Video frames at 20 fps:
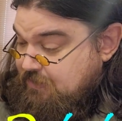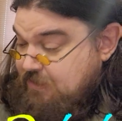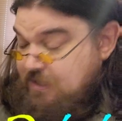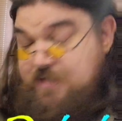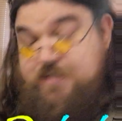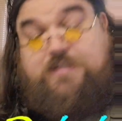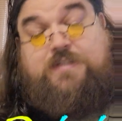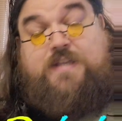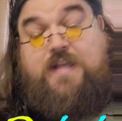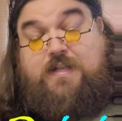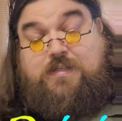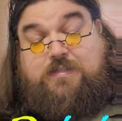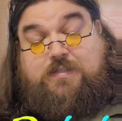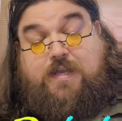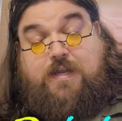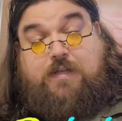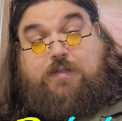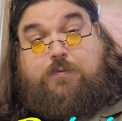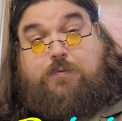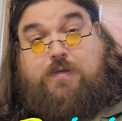that's a task
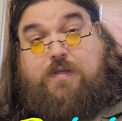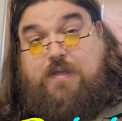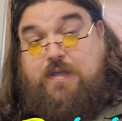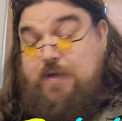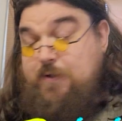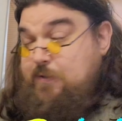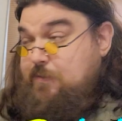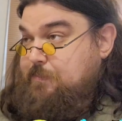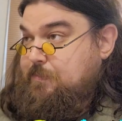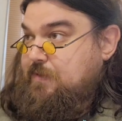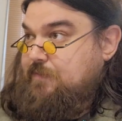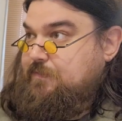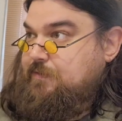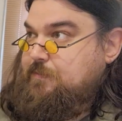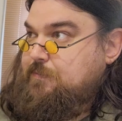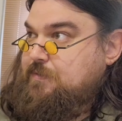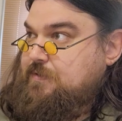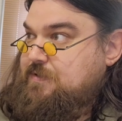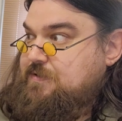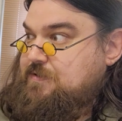out of the way. I hope
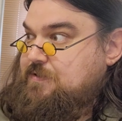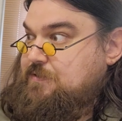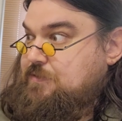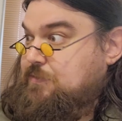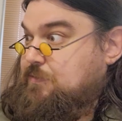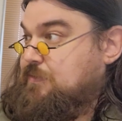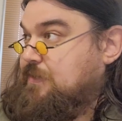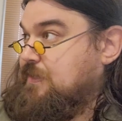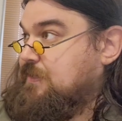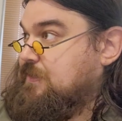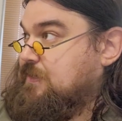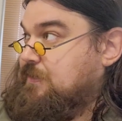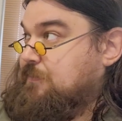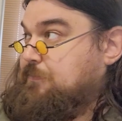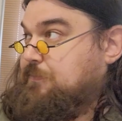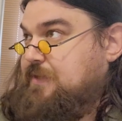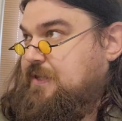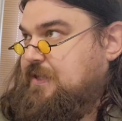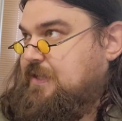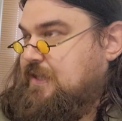everyone is enjoying their
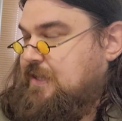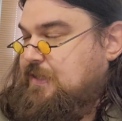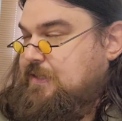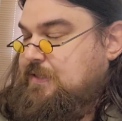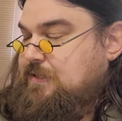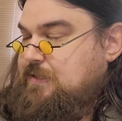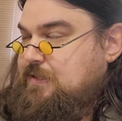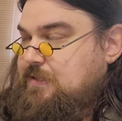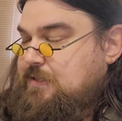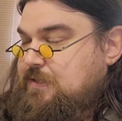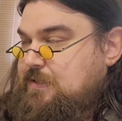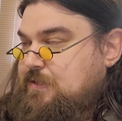weekend.